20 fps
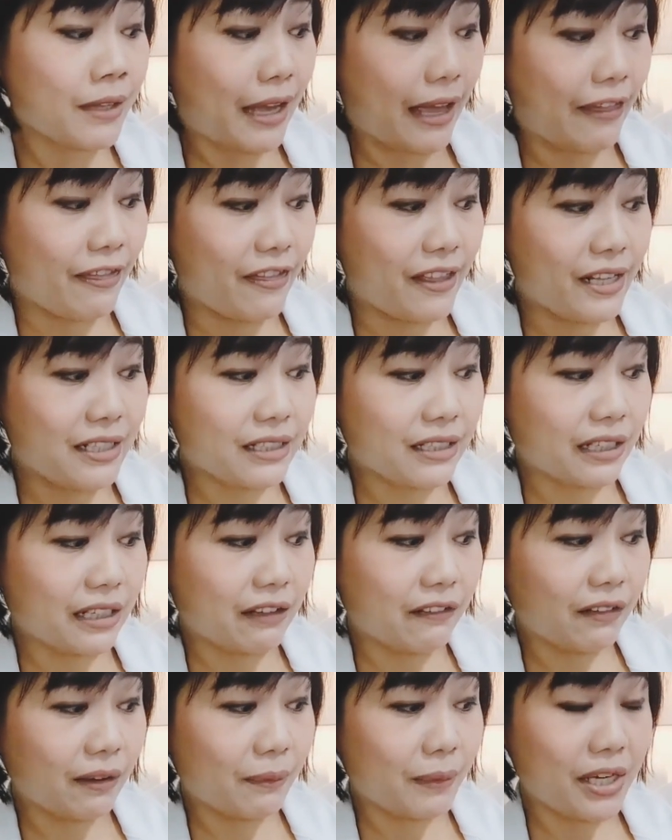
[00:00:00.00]
And this
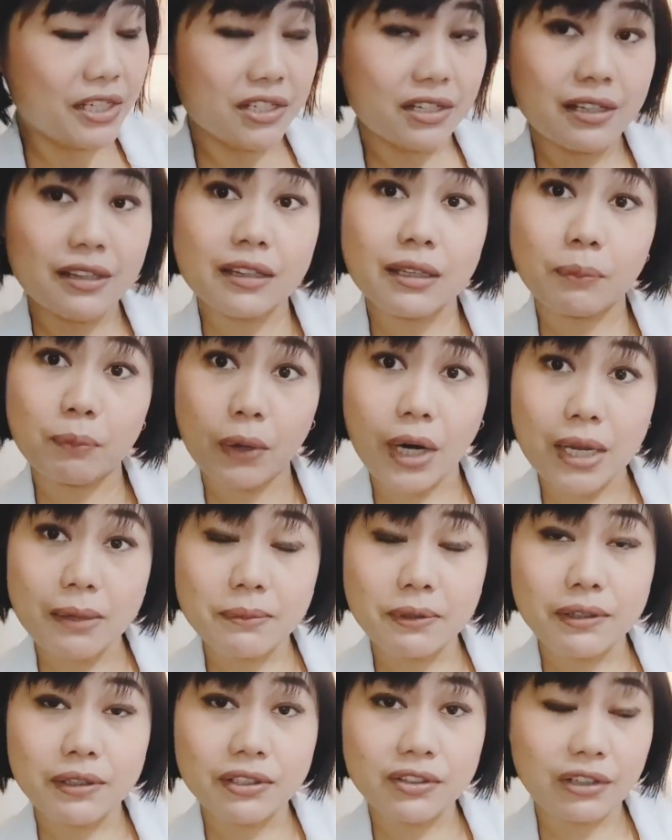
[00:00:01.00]
inflammation, the
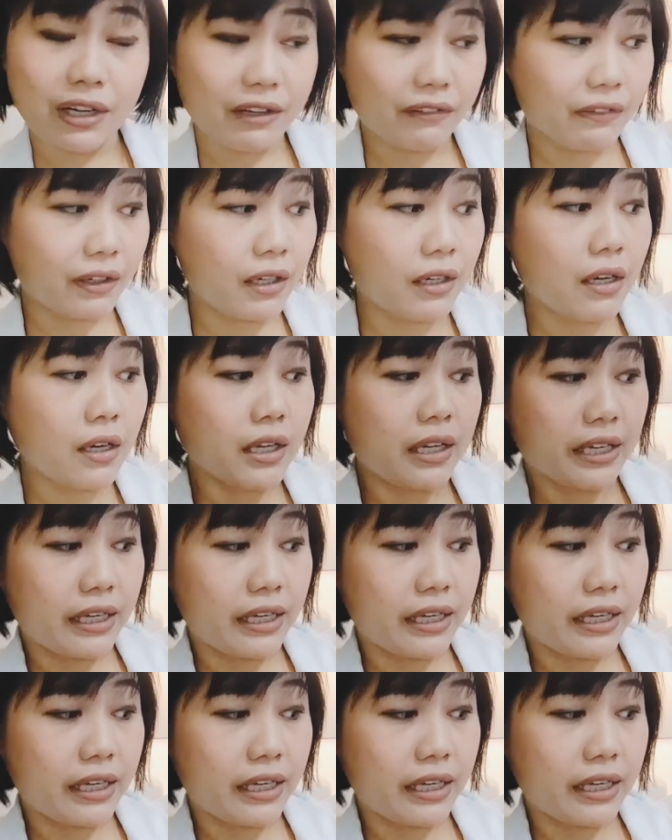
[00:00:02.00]
primary driver,